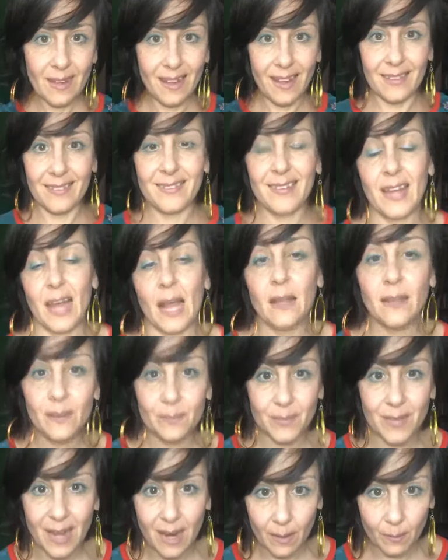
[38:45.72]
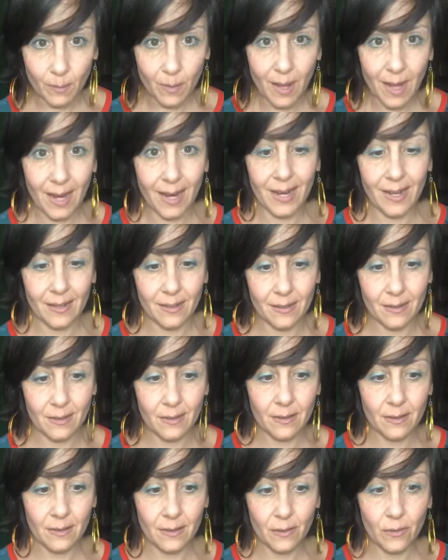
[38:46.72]
A scalloped hemline
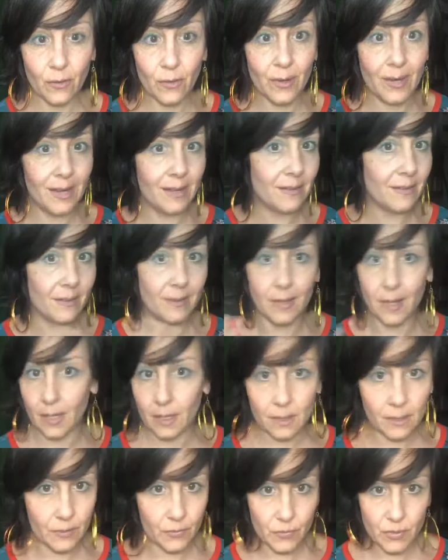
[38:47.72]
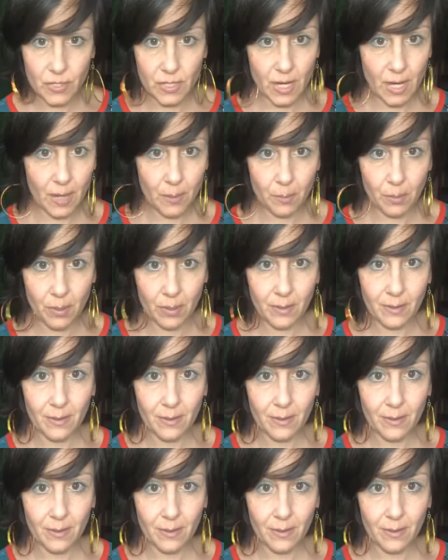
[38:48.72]
creates a negative shape.